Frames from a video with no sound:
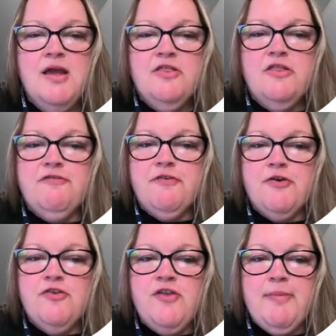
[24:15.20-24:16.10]
The
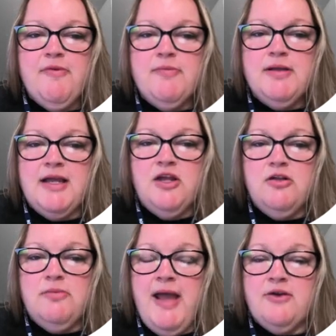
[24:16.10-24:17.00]
first type of
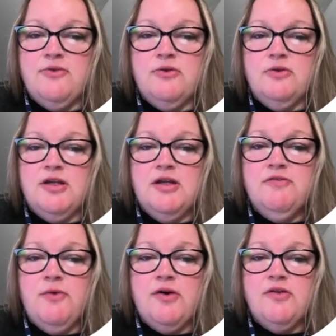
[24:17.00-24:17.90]
molecular pattern they're looking
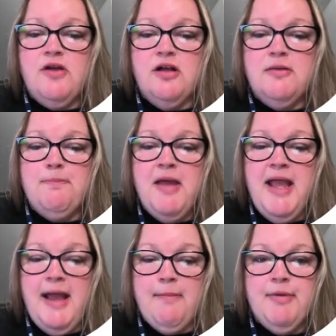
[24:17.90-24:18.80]
for is called a
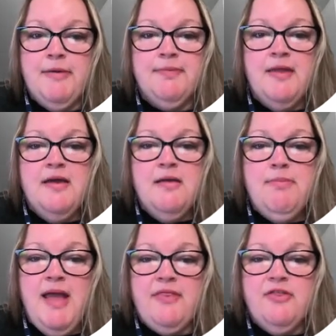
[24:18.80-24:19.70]
PAMP,
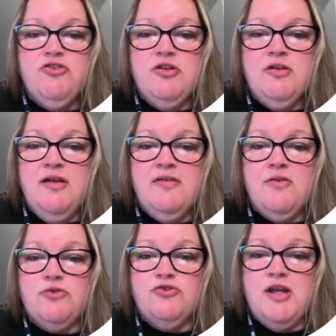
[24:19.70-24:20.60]

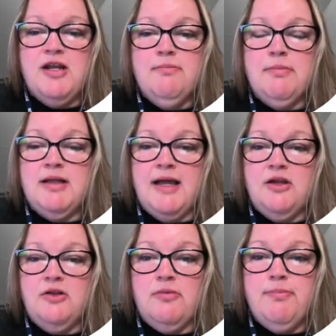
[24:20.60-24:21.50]
pathogen-associated
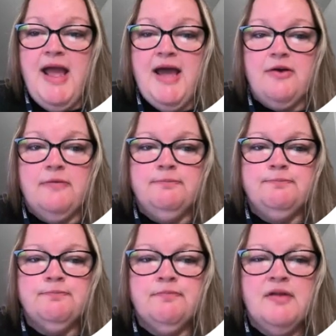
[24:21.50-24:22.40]
molecular pattern.
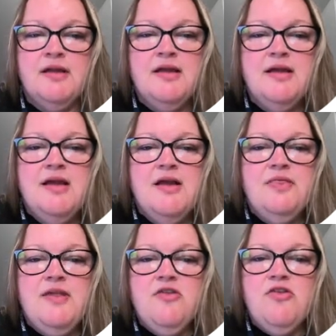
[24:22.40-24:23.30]

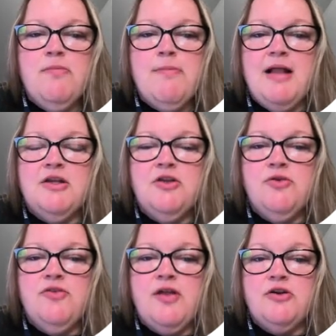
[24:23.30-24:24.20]
These are
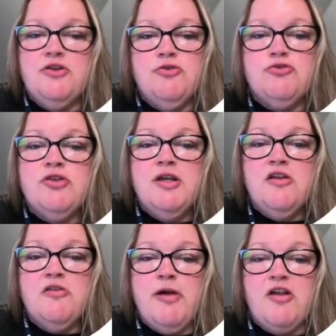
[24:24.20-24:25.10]
molecules that are usually
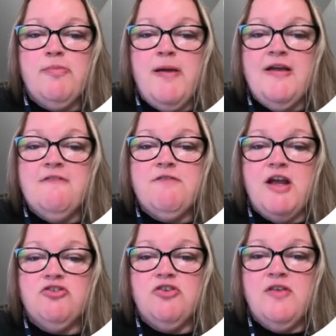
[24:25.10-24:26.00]
expressed by
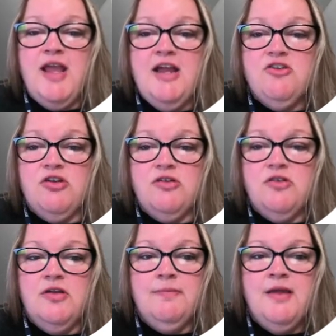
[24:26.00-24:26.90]
infectious agent.